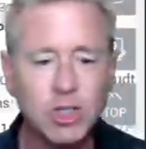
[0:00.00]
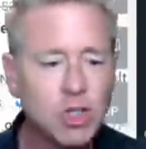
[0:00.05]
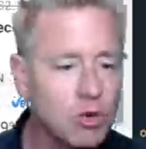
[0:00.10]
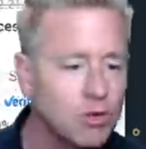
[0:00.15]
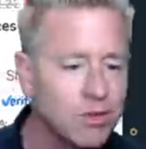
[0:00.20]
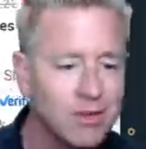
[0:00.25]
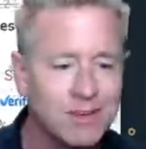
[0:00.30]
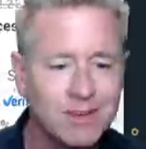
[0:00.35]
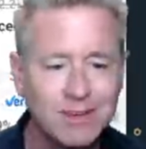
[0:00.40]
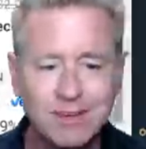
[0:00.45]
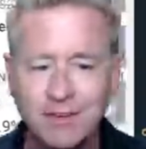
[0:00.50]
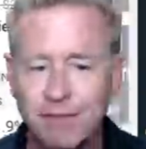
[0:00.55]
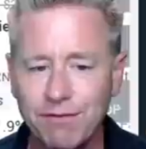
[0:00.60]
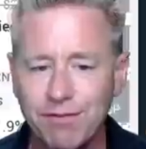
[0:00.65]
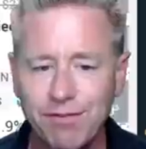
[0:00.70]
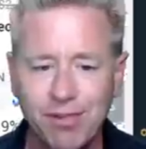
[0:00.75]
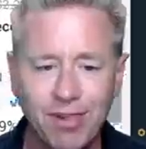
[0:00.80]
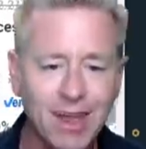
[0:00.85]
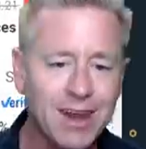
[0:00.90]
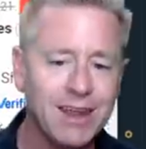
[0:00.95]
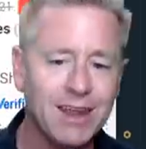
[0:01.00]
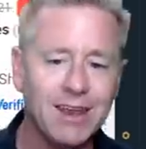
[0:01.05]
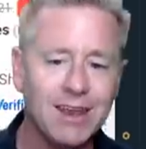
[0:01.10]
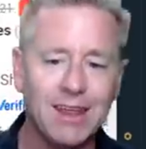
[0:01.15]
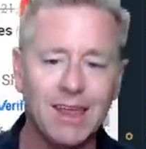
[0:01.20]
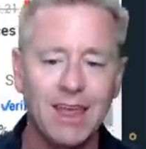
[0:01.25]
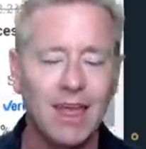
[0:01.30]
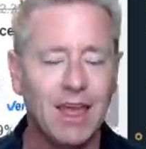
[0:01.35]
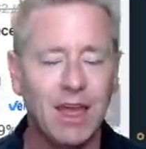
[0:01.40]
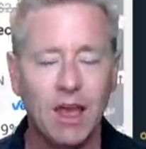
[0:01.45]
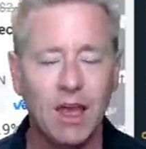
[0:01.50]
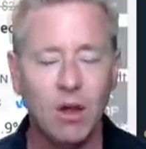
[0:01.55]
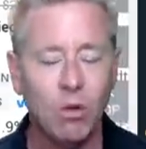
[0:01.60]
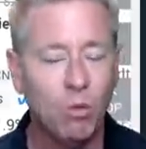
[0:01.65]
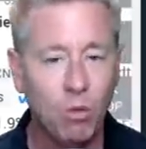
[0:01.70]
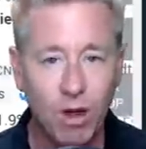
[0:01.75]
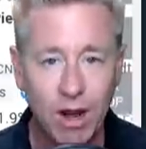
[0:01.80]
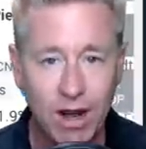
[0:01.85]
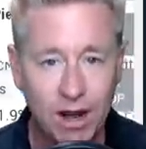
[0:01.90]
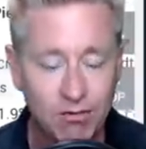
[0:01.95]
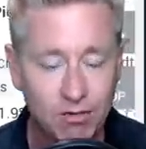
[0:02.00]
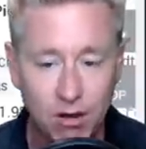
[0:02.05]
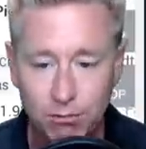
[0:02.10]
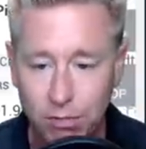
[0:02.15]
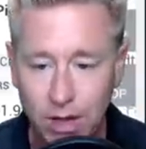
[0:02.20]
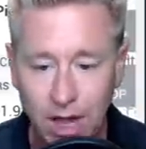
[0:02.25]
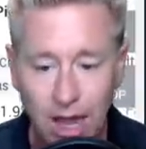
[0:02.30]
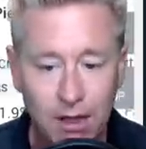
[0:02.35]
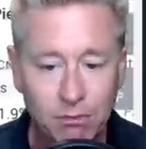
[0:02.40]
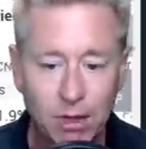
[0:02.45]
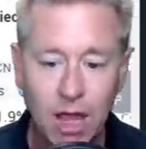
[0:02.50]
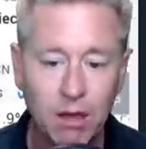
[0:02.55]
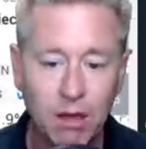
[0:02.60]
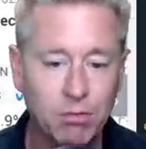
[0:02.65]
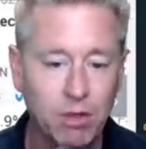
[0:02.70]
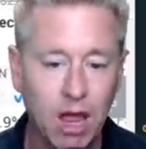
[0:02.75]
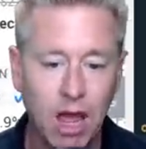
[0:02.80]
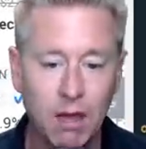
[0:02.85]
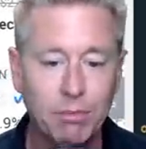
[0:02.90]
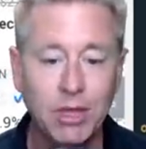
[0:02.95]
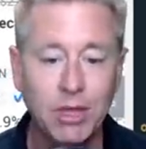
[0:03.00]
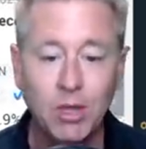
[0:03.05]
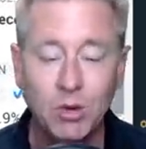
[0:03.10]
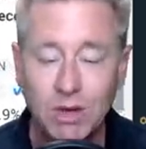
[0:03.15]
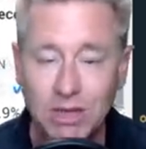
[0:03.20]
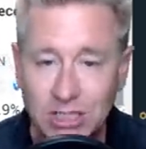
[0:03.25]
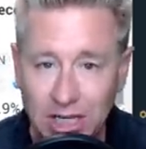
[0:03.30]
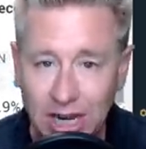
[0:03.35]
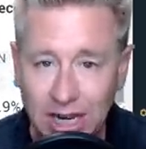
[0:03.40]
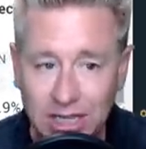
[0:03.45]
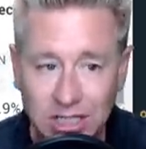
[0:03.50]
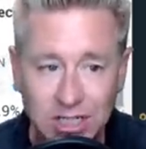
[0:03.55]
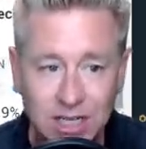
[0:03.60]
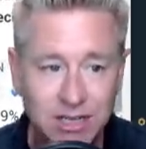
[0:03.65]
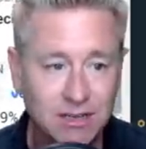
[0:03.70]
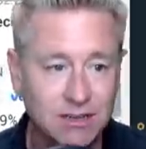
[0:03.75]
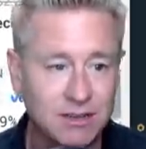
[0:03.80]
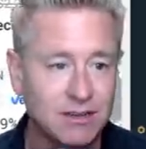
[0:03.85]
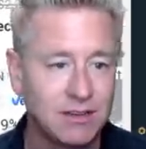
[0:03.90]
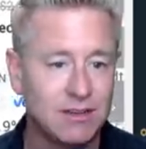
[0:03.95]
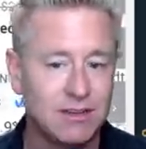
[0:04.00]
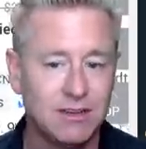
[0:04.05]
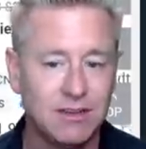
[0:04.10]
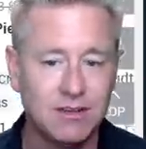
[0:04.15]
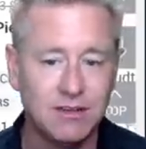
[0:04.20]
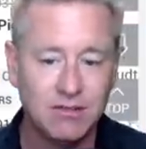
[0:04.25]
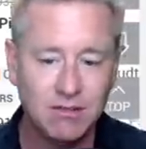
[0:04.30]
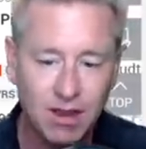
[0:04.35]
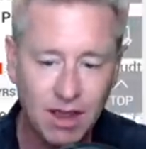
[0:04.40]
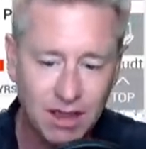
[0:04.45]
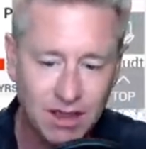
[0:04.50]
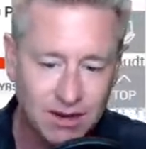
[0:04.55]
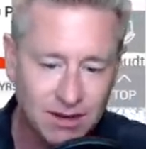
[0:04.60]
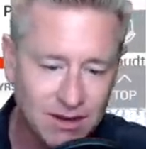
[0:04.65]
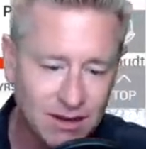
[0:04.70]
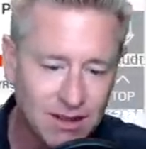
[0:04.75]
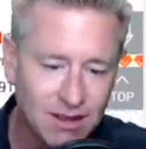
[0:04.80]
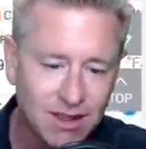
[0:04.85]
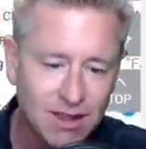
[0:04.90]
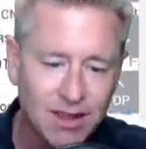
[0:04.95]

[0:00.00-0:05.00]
I'm sure this is a flooded whatever, blah, blah, blah. But you could change it, right?